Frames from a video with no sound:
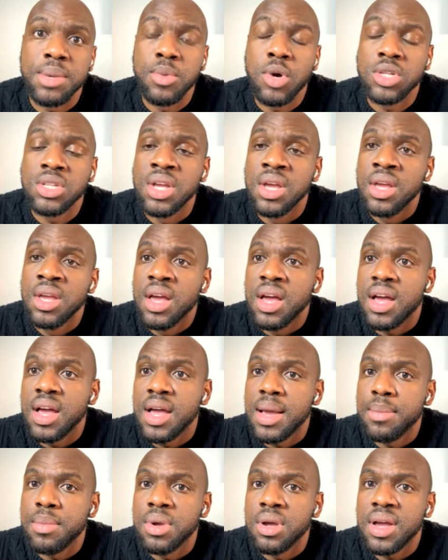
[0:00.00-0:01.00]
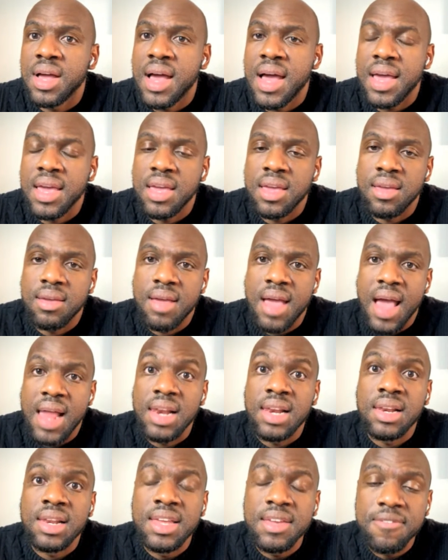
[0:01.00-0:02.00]
But I'll
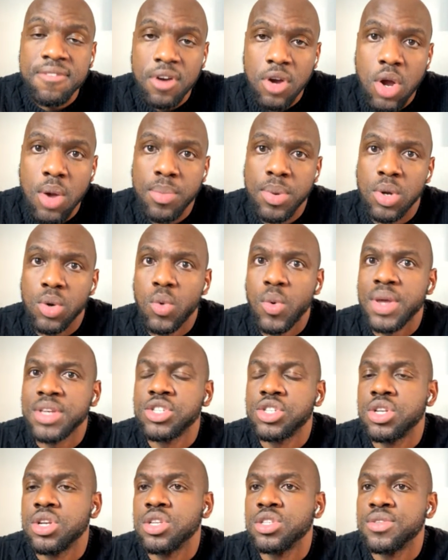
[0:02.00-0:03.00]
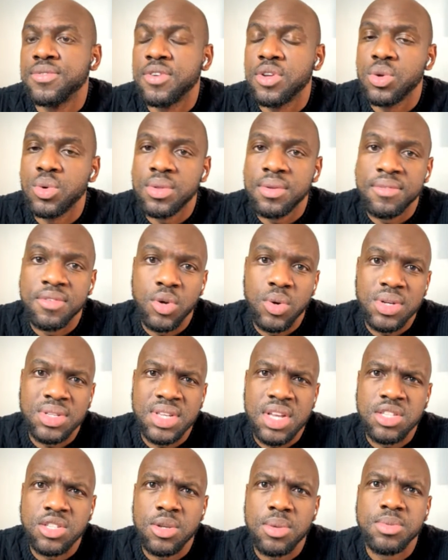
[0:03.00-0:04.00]
leave a couple of questions for you, the viewers
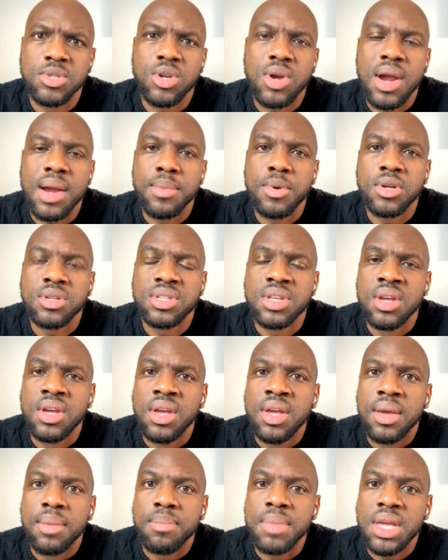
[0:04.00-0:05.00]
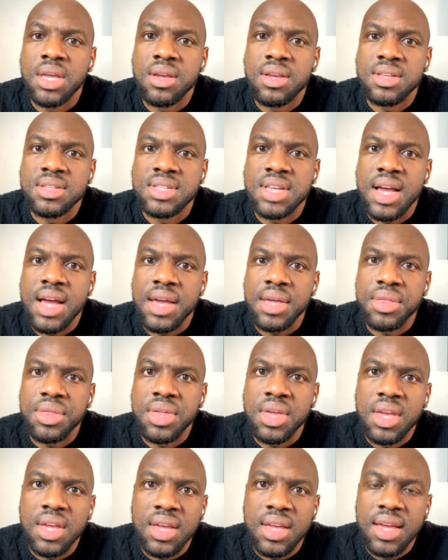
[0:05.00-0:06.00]
and subscribers, because I
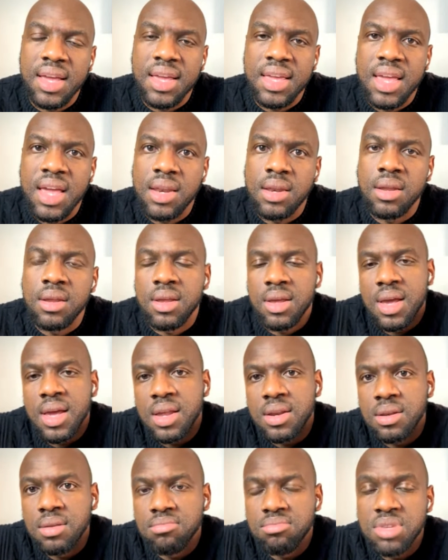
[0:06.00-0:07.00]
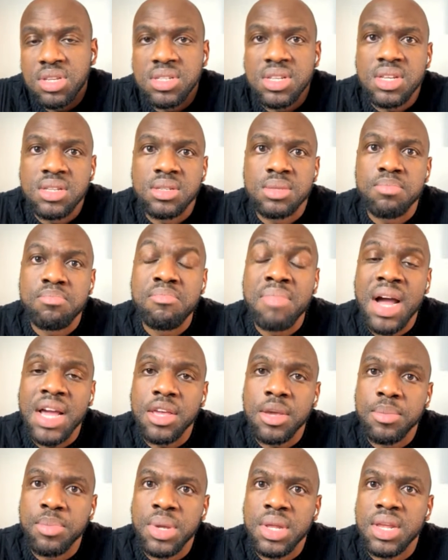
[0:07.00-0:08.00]
think, again, and this is my
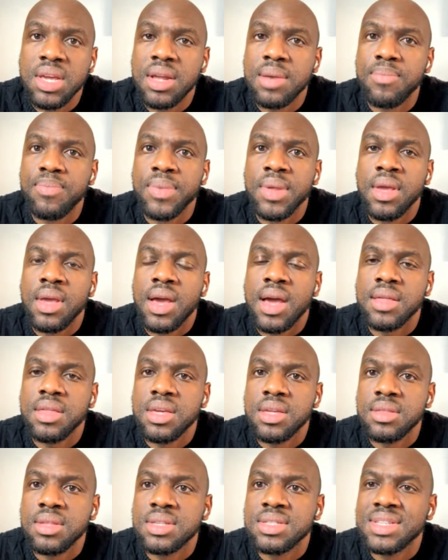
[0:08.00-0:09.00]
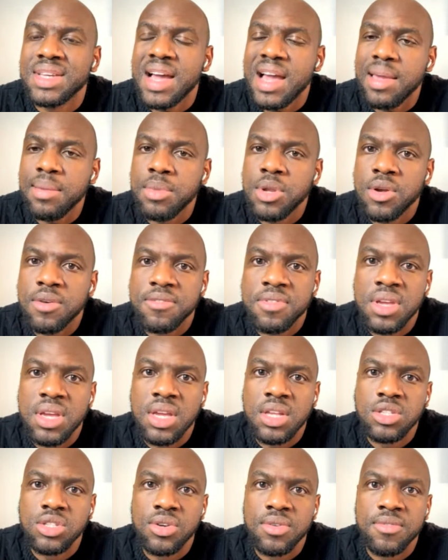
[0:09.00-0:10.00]
opinion, I think the timing of the
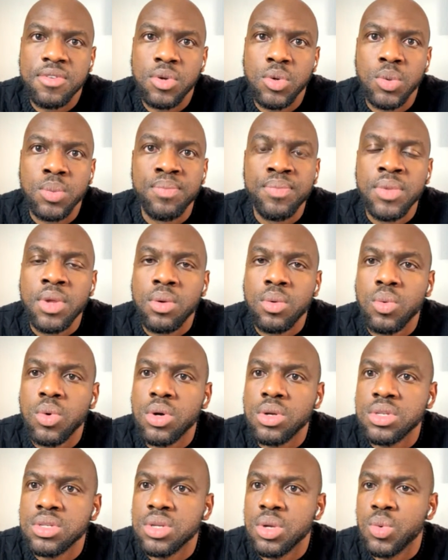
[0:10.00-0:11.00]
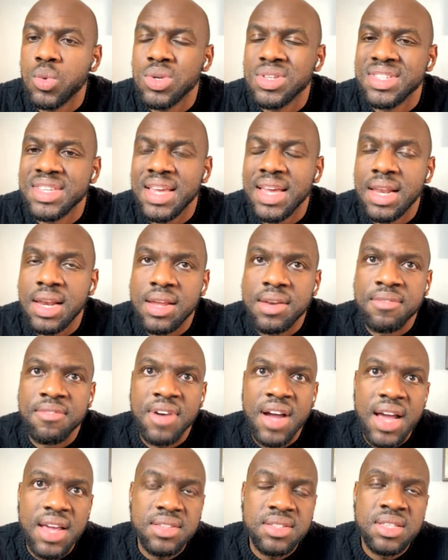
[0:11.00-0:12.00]
interview was
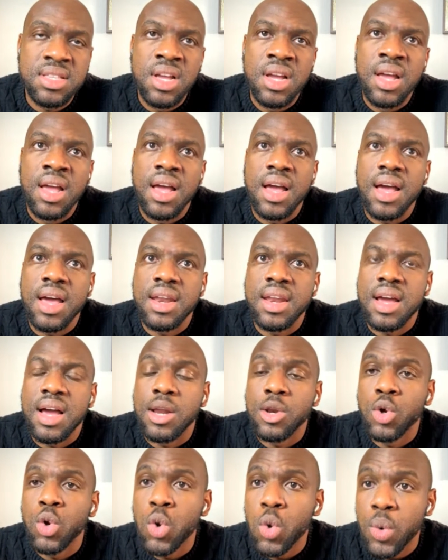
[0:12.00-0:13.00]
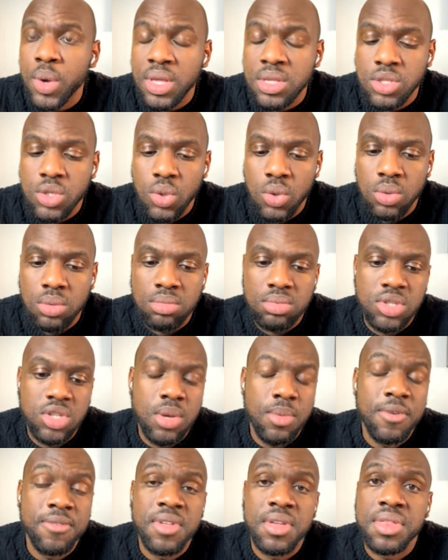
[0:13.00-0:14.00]
ill-advised, and I'll go into
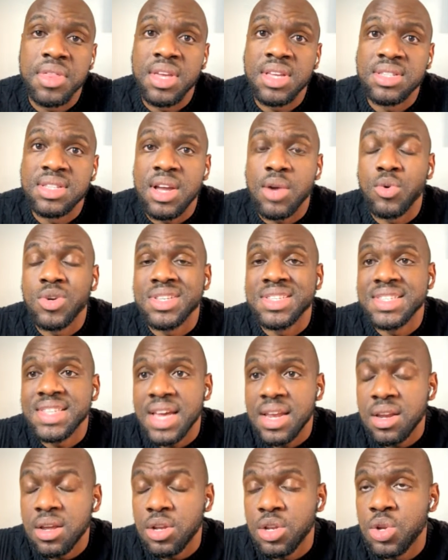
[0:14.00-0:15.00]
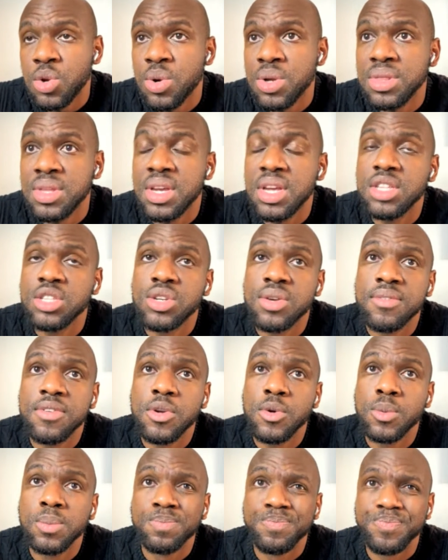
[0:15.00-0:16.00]
some of the things that were said during the interview.